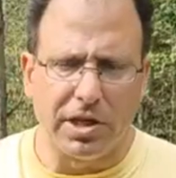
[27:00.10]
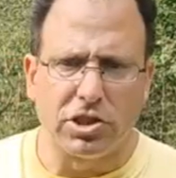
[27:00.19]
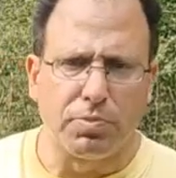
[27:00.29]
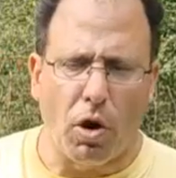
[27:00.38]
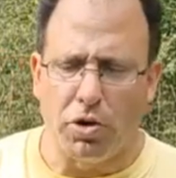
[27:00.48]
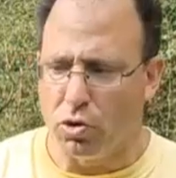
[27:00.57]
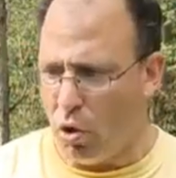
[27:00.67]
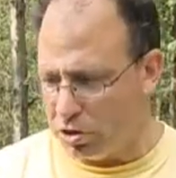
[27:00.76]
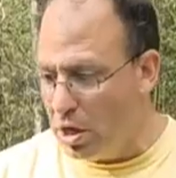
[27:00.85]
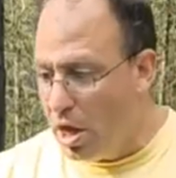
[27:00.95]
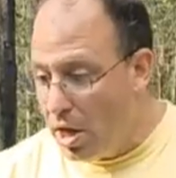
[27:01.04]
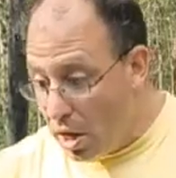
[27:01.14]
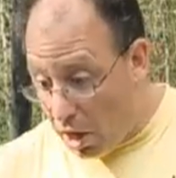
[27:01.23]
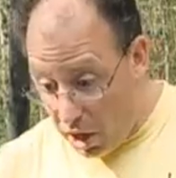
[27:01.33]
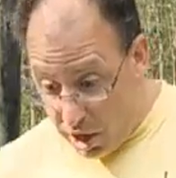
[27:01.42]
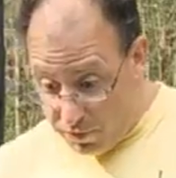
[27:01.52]
just part of your cost.
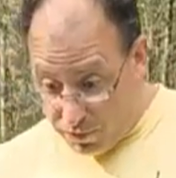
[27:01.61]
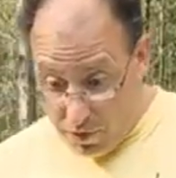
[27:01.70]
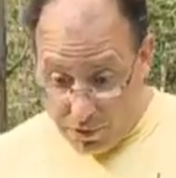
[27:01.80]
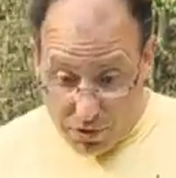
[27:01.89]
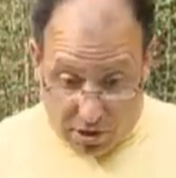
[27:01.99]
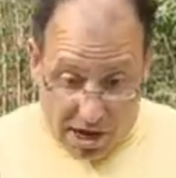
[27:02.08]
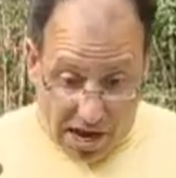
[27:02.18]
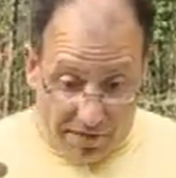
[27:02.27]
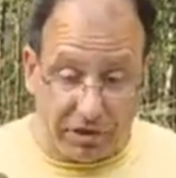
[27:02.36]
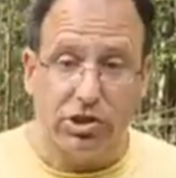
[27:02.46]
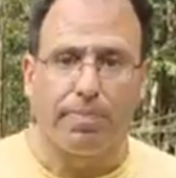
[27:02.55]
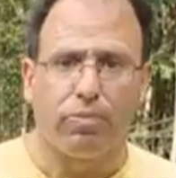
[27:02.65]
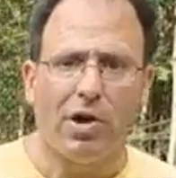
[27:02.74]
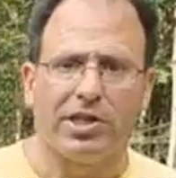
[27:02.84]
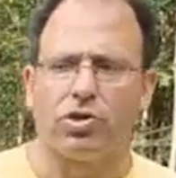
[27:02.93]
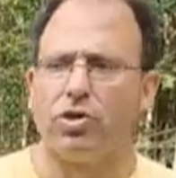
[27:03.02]
If you're going to have a
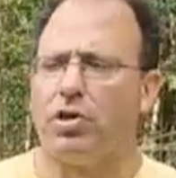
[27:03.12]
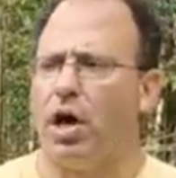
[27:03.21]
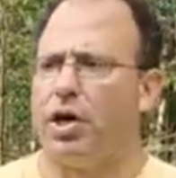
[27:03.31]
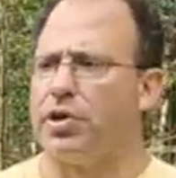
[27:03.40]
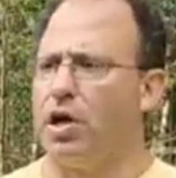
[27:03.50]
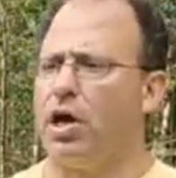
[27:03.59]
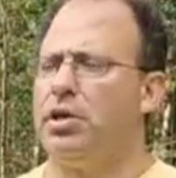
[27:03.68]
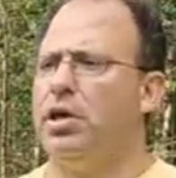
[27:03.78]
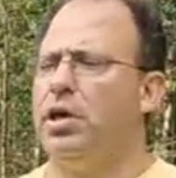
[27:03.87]
suppressor on the gun